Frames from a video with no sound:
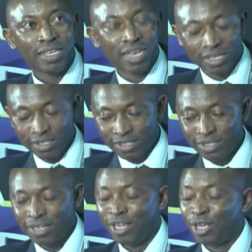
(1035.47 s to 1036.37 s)
Yes.
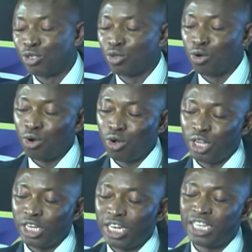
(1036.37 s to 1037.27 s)
So
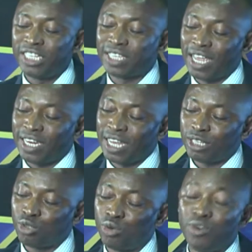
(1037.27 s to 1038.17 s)
they decided
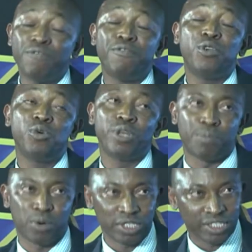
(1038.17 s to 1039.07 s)
to review the
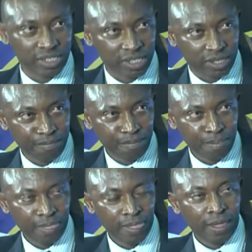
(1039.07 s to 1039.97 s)
policy.
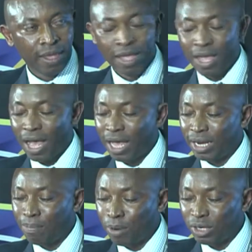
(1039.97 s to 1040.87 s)
And
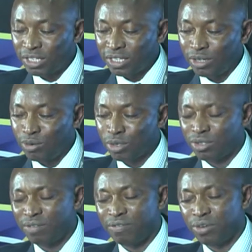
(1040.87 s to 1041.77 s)
the policy was
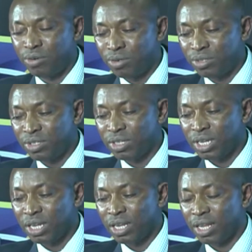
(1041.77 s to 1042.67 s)
reviewed
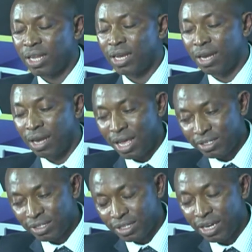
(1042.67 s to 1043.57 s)

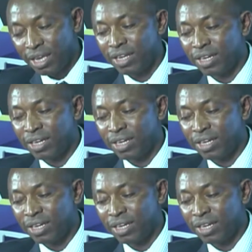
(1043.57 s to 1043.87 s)
last year,